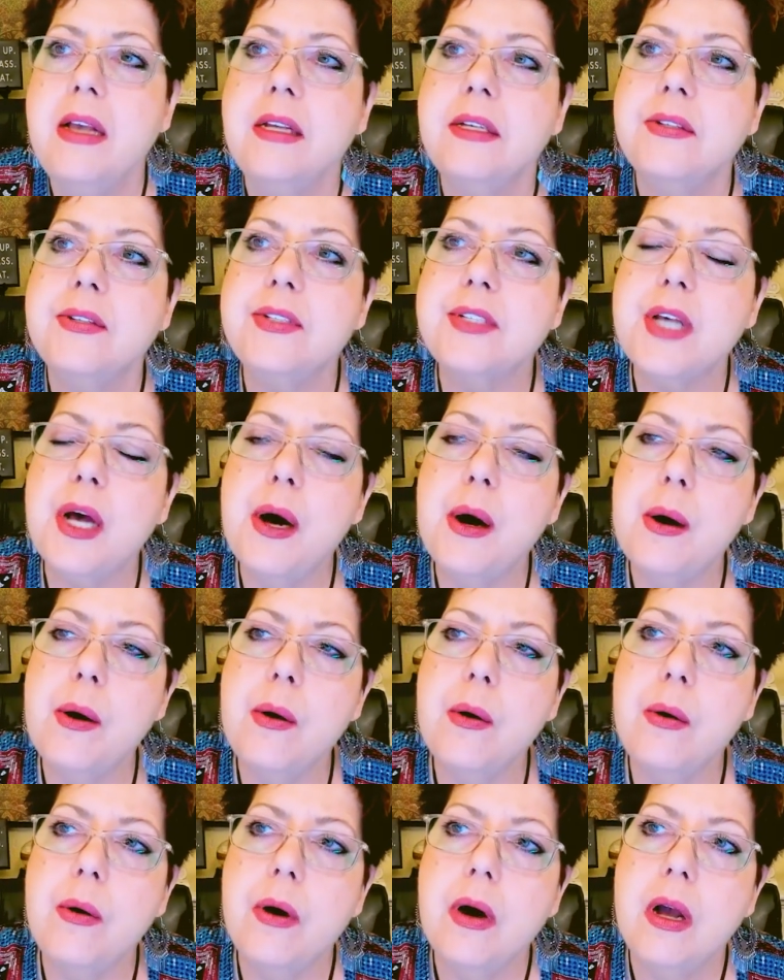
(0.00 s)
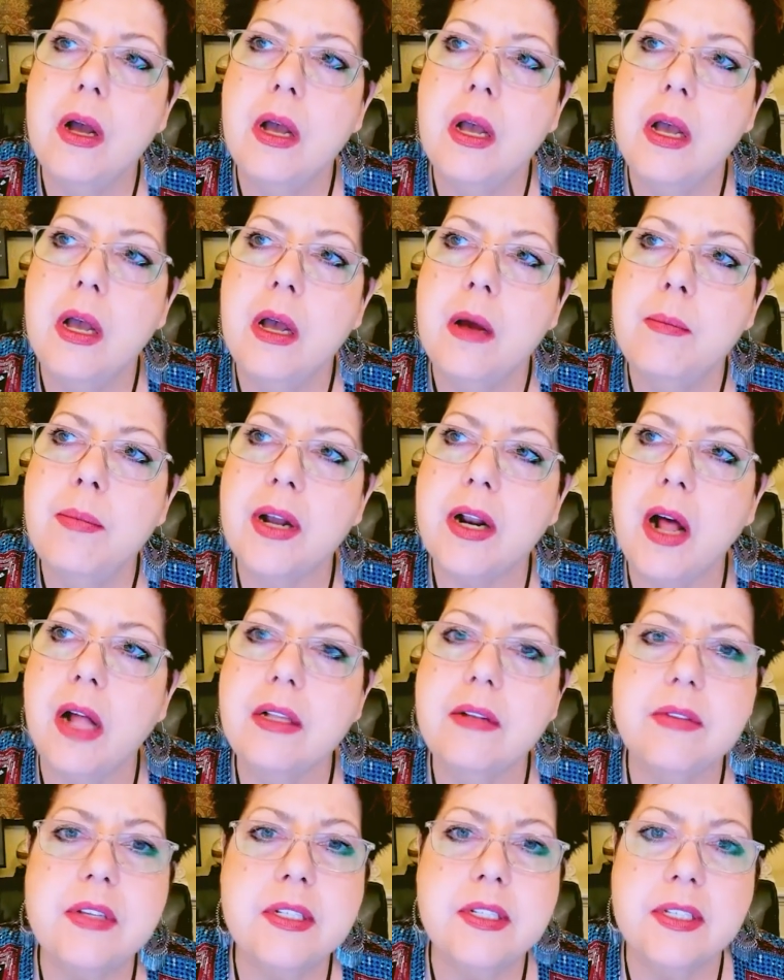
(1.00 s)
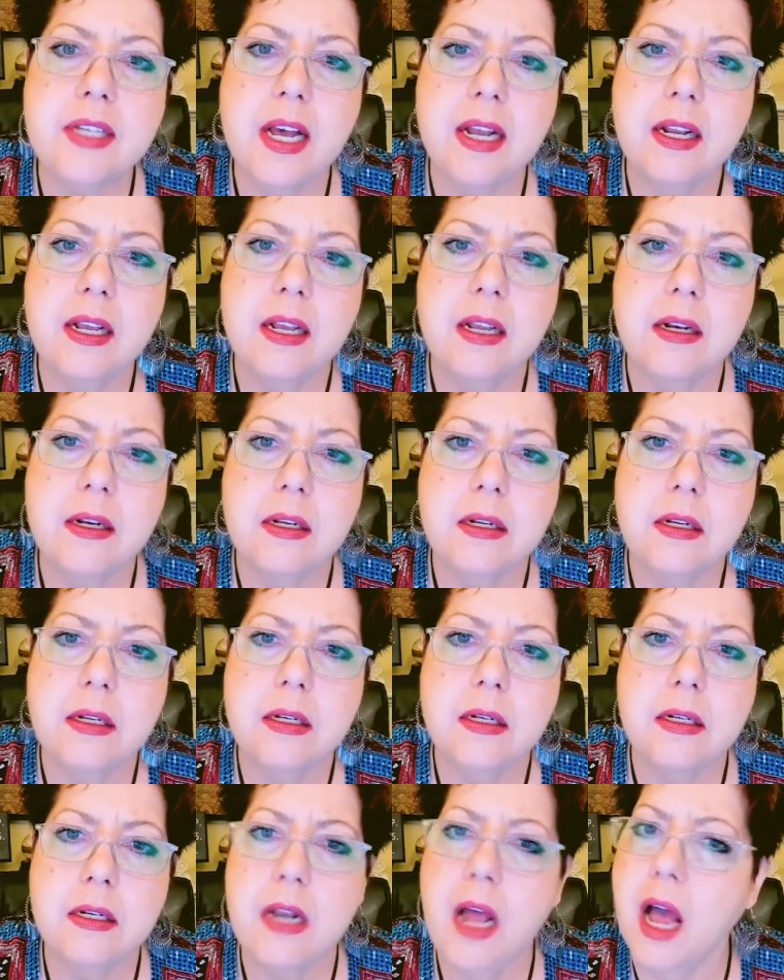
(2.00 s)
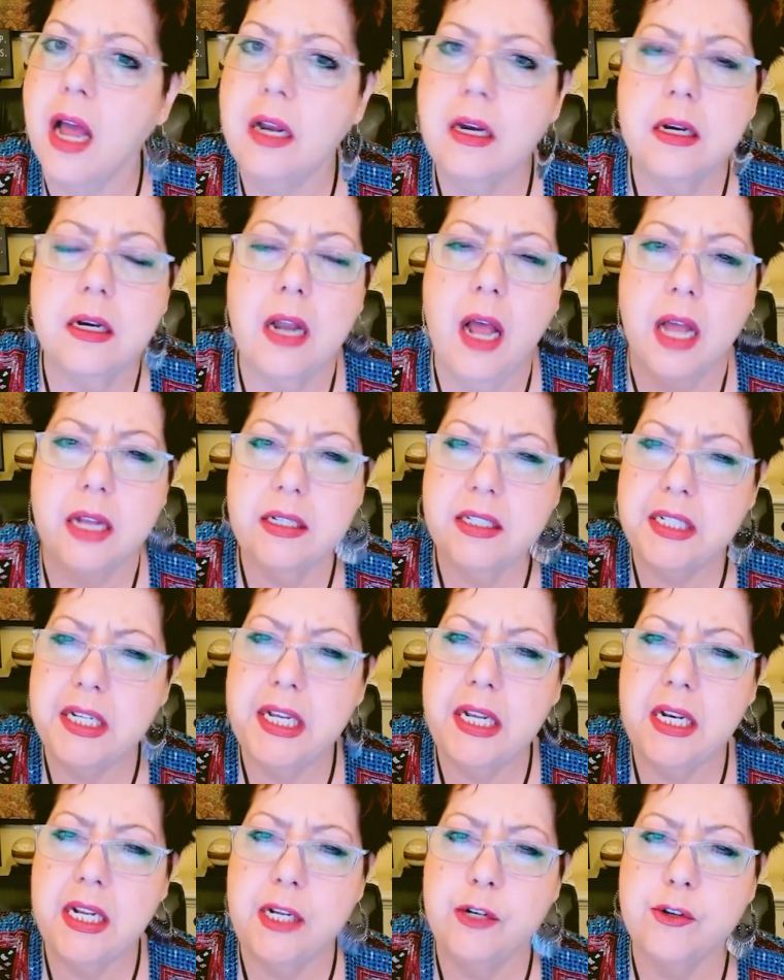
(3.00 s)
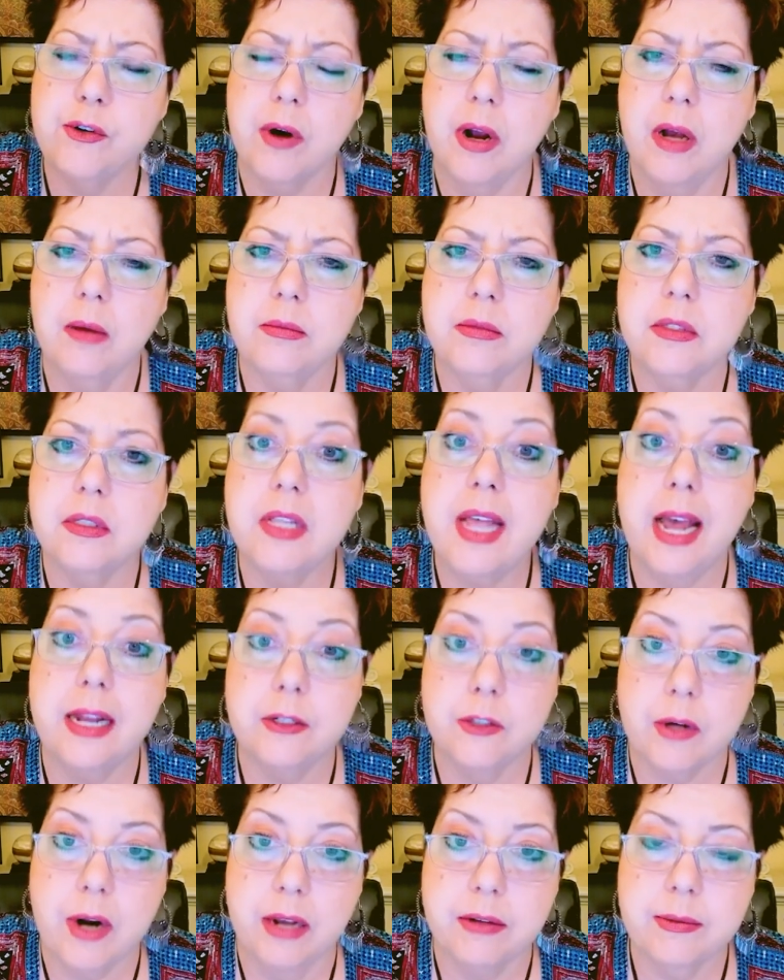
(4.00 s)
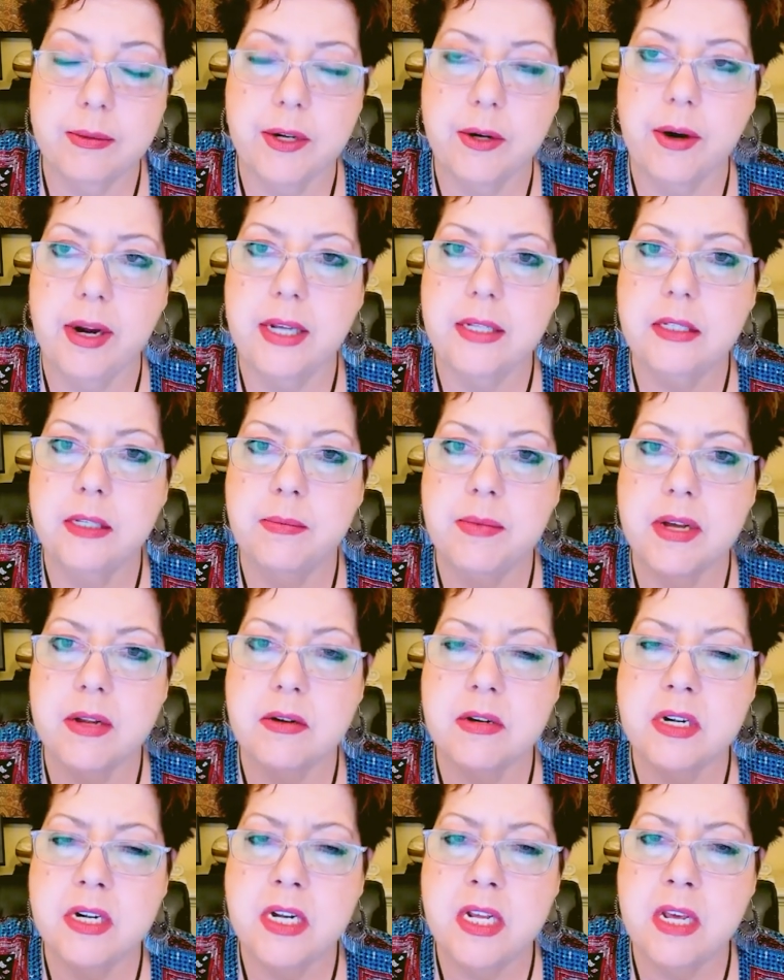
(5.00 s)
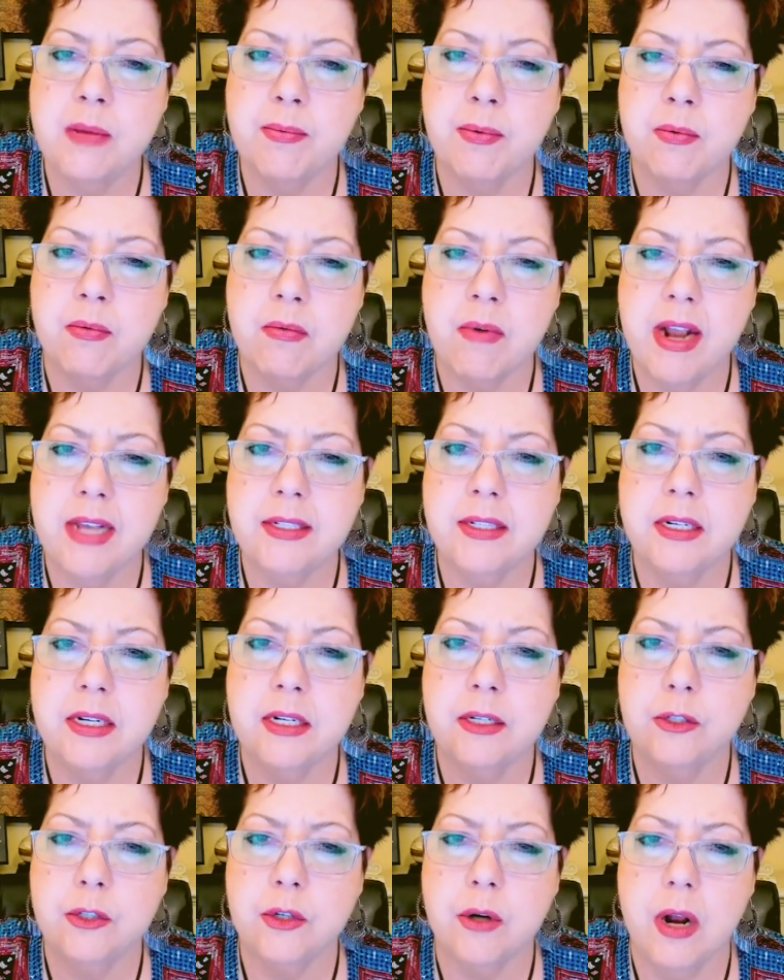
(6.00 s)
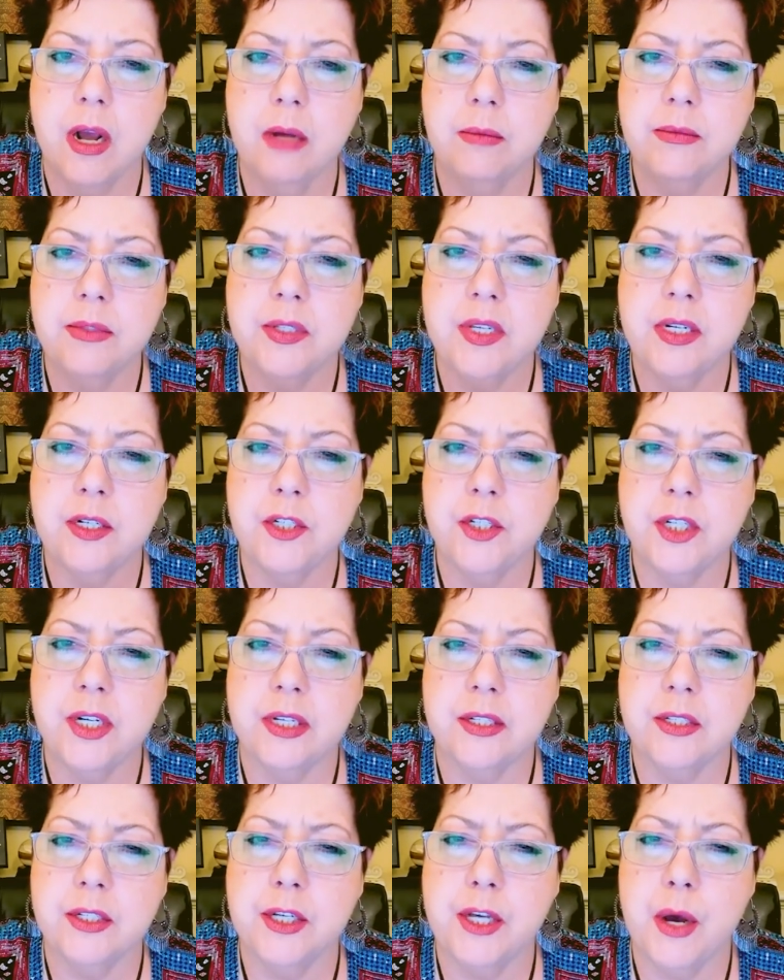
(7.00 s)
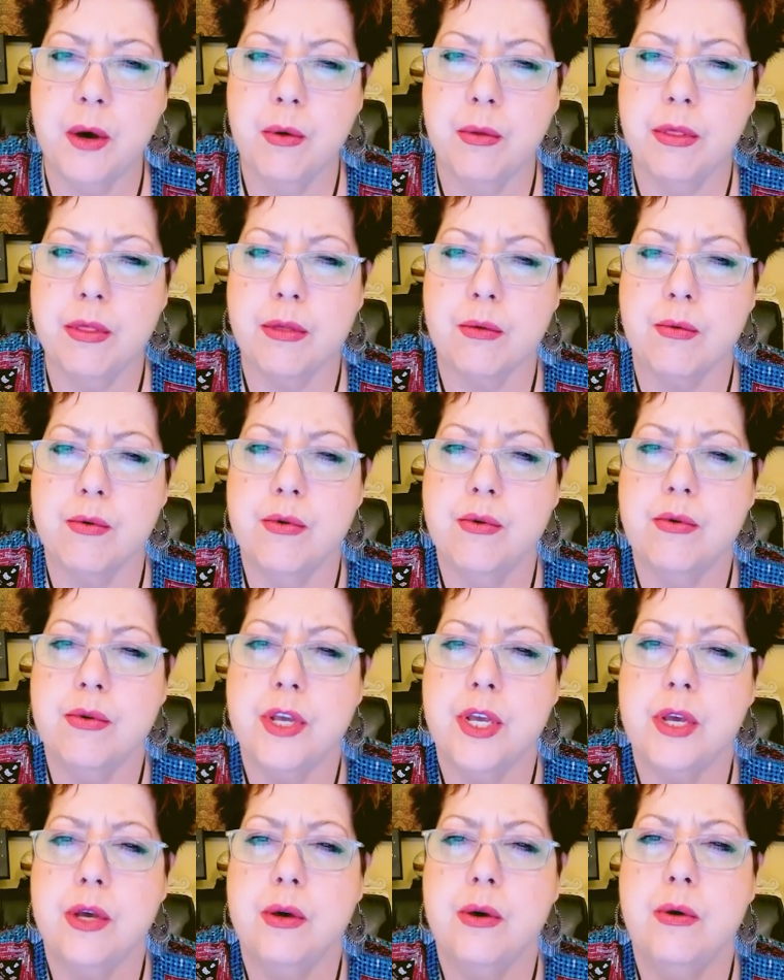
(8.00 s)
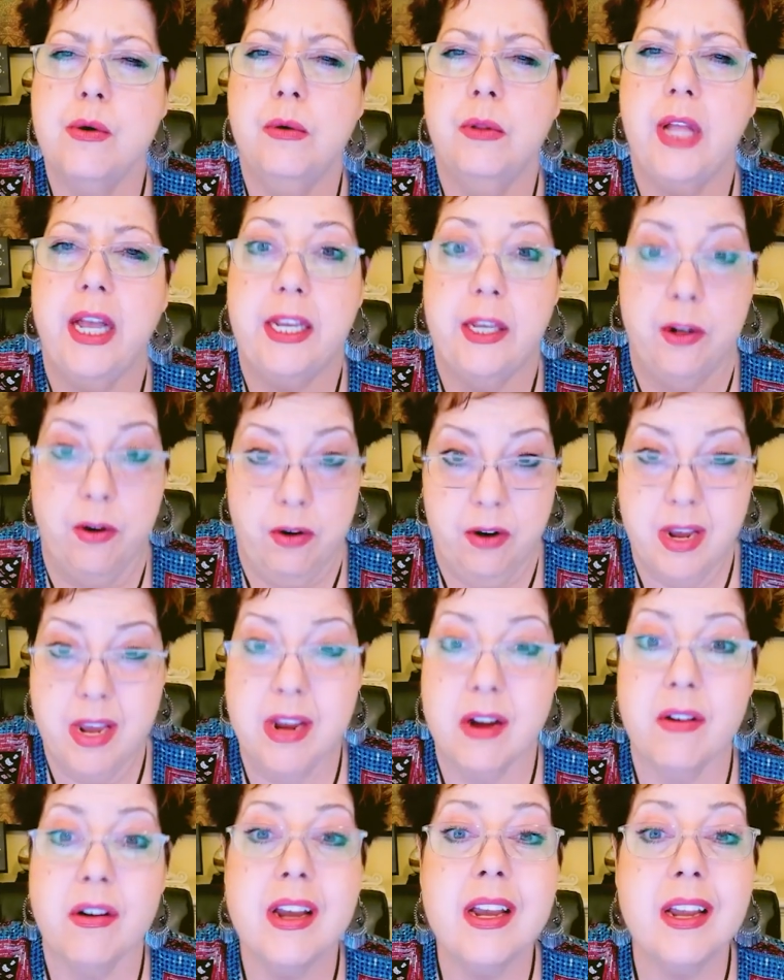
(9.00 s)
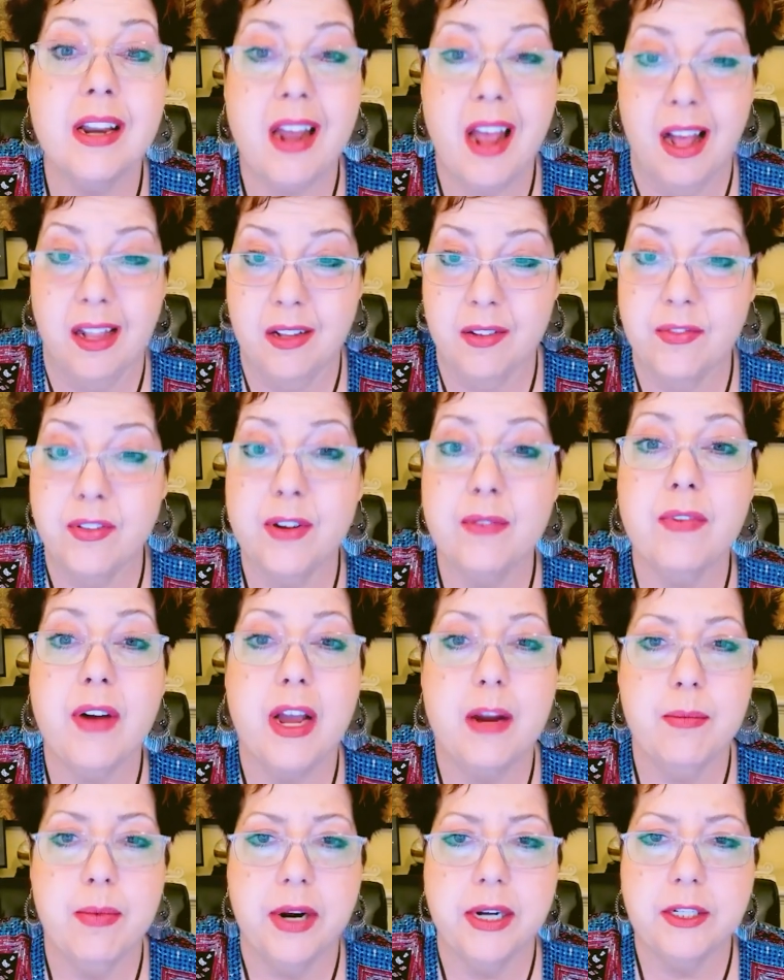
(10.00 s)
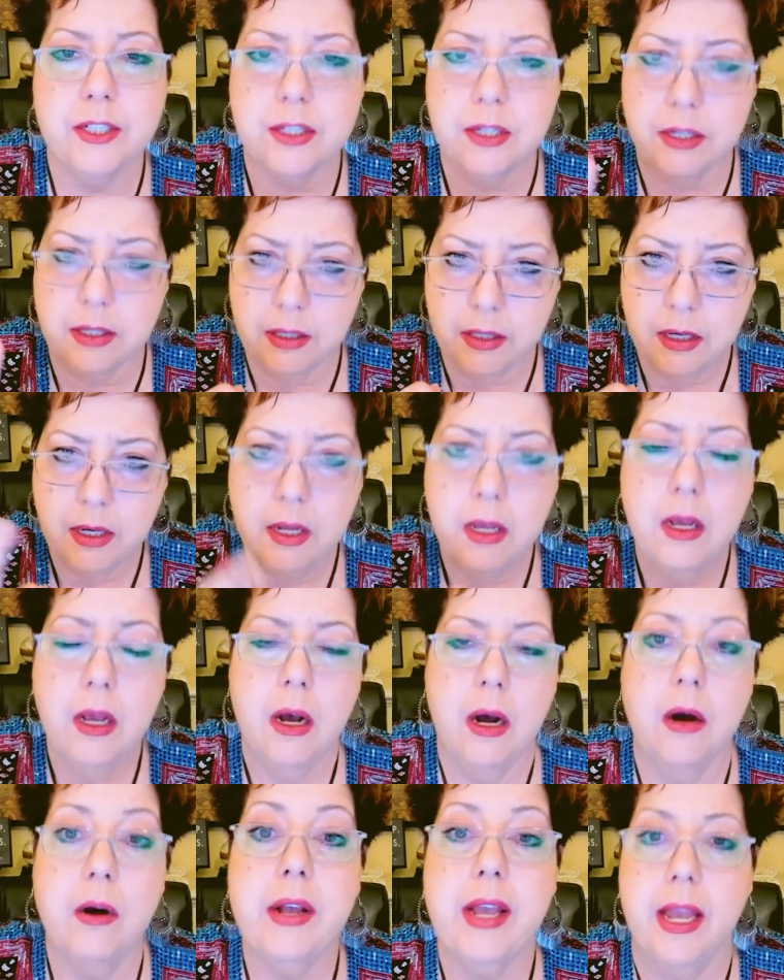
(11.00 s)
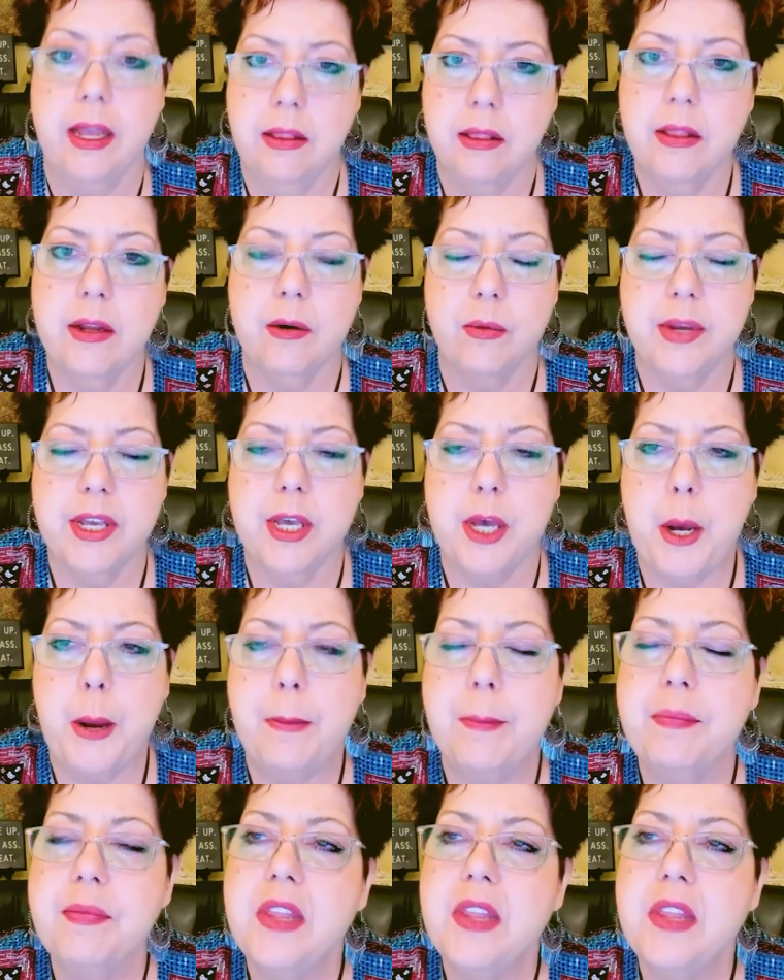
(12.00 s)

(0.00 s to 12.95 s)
So, but all of a sudden, not tinny drums, that drives me crazy, but deep resonant drums that just go through you like you're hearing an elephant vibration. Okay, there we go.